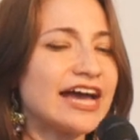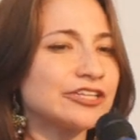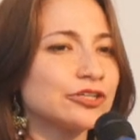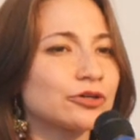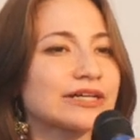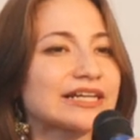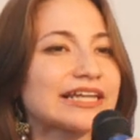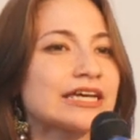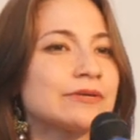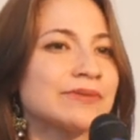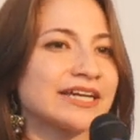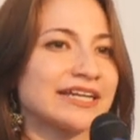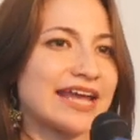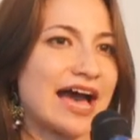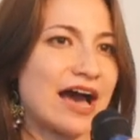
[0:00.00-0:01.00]
and you're
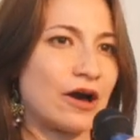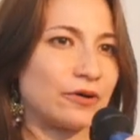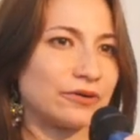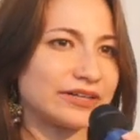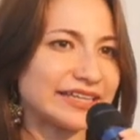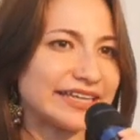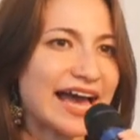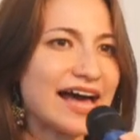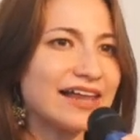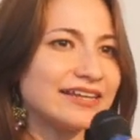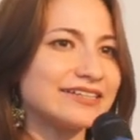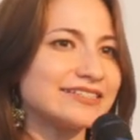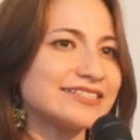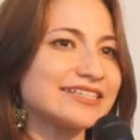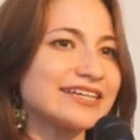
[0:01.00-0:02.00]
gleaming now,
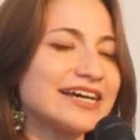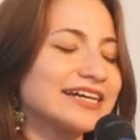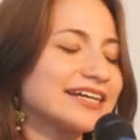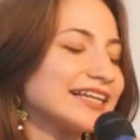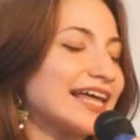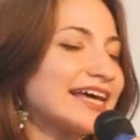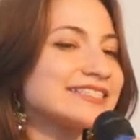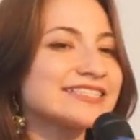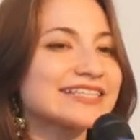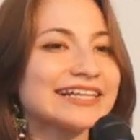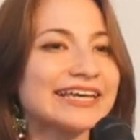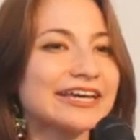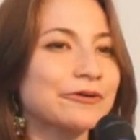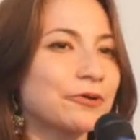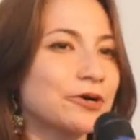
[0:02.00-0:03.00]
gallant, cleanse
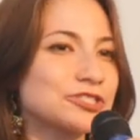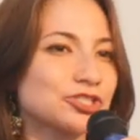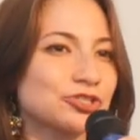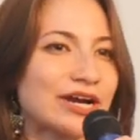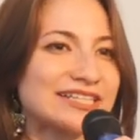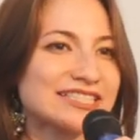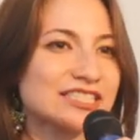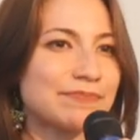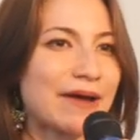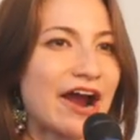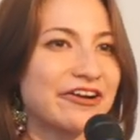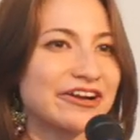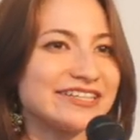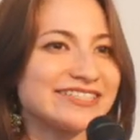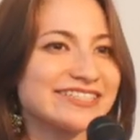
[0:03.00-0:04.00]
clear quartz
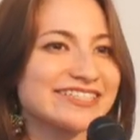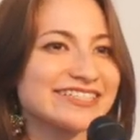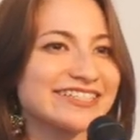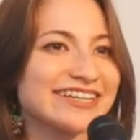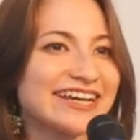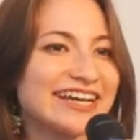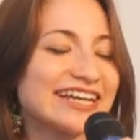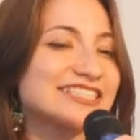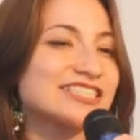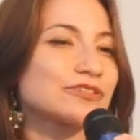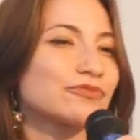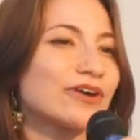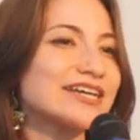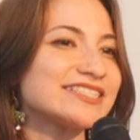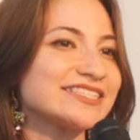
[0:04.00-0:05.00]
transparent. It's
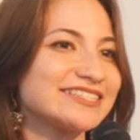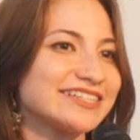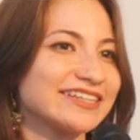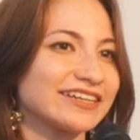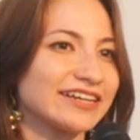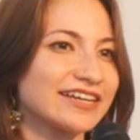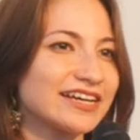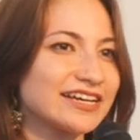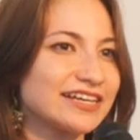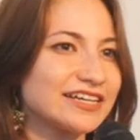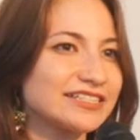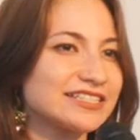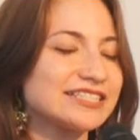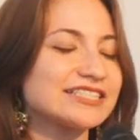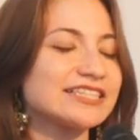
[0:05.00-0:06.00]
arresting
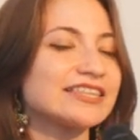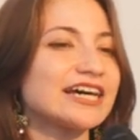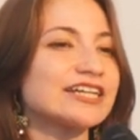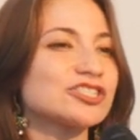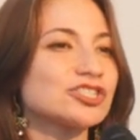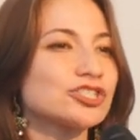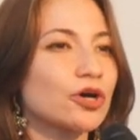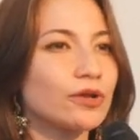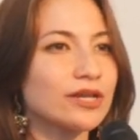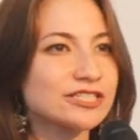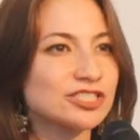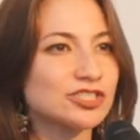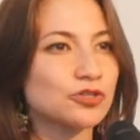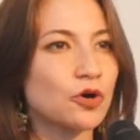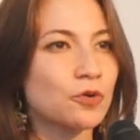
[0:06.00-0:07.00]
to see that solar
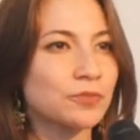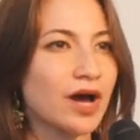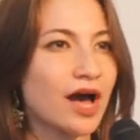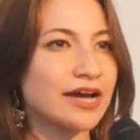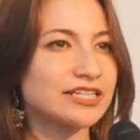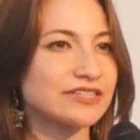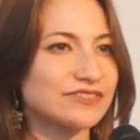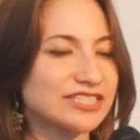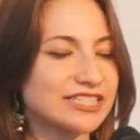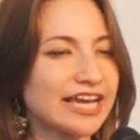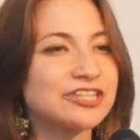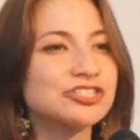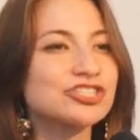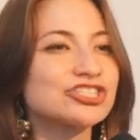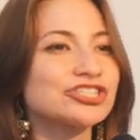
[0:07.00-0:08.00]
storm kind of
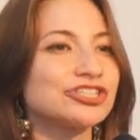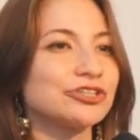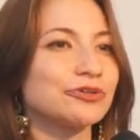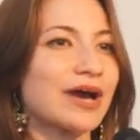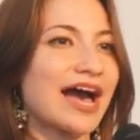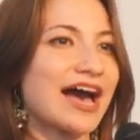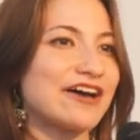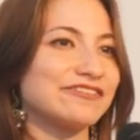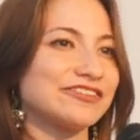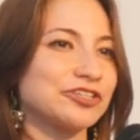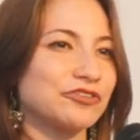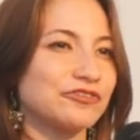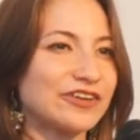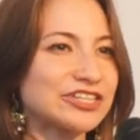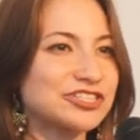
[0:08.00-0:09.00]
attention you have in
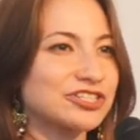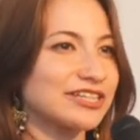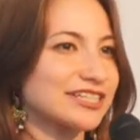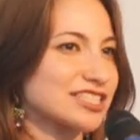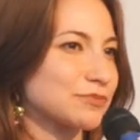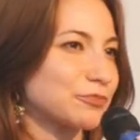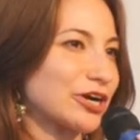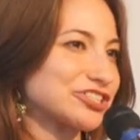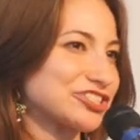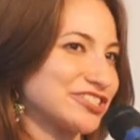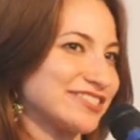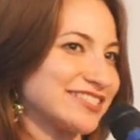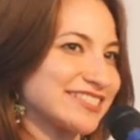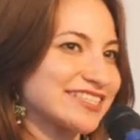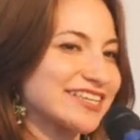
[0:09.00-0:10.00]
your facial
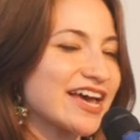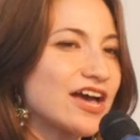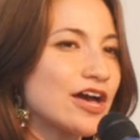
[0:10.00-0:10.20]
expressions